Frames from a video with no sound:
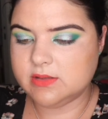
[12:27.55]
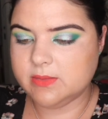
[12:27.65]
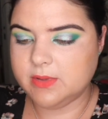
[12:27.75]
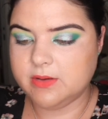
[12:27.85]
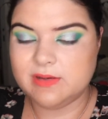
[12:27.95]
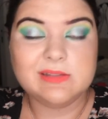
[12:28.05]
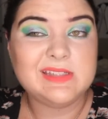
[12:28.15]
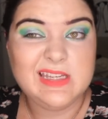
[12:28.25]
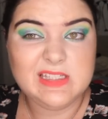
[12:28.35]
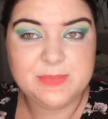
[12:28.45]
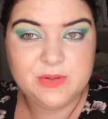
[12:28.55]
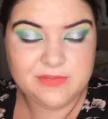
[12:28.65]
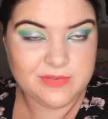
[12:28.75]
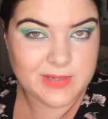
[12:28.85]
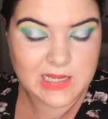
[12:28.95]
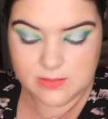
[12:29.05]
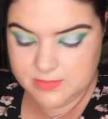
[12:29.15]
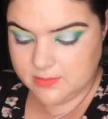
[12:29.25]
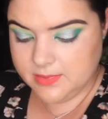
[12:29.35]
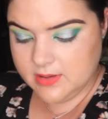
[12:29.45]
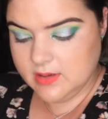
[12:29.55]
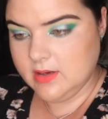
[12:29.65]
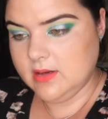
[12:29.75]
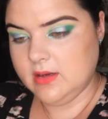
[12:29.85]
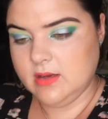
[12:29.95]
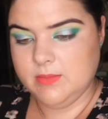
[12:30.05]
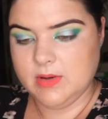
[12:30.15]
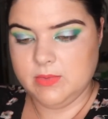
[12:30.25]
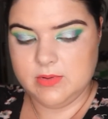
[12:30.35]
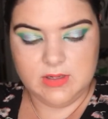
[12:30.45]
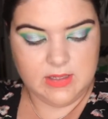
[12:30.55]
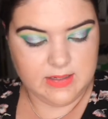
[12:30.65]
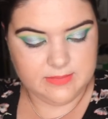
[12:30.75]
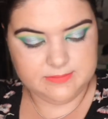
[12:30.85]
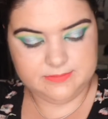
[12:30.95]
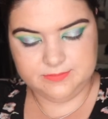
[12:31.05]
So I'm going to Teaspoon from Colourpop in my waterline.